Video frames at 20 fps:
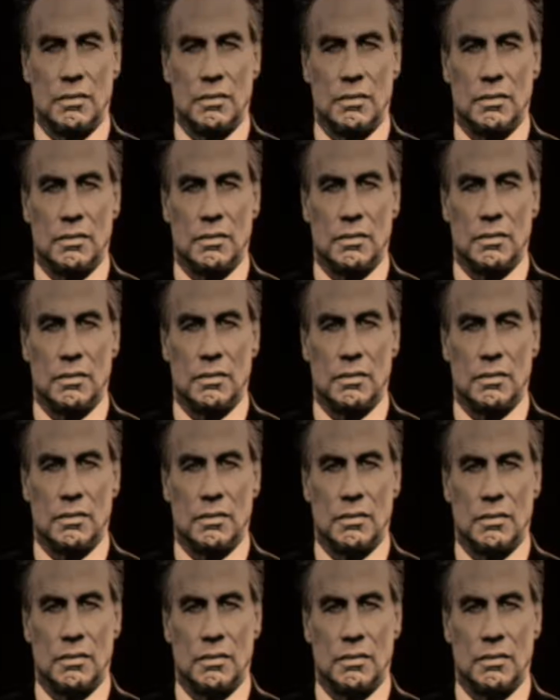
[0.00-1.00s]

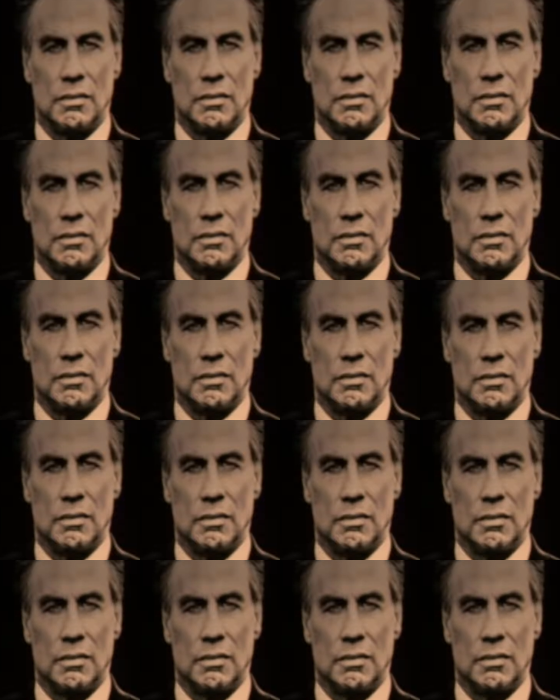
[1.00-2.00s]

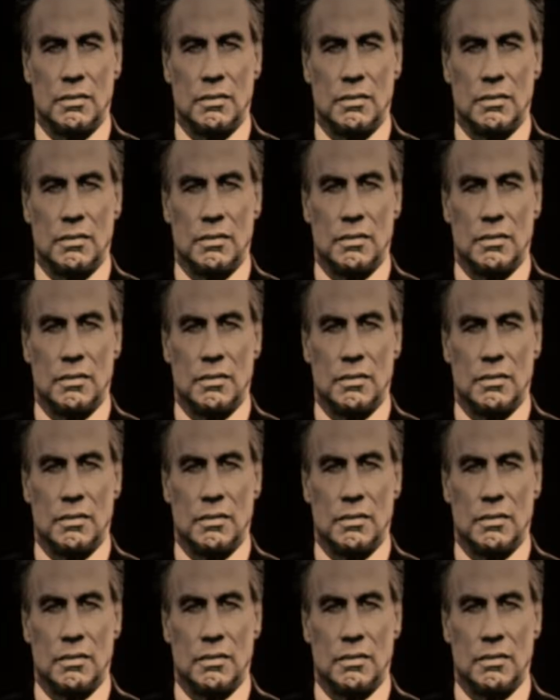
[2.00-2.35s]
This person isn't speaking.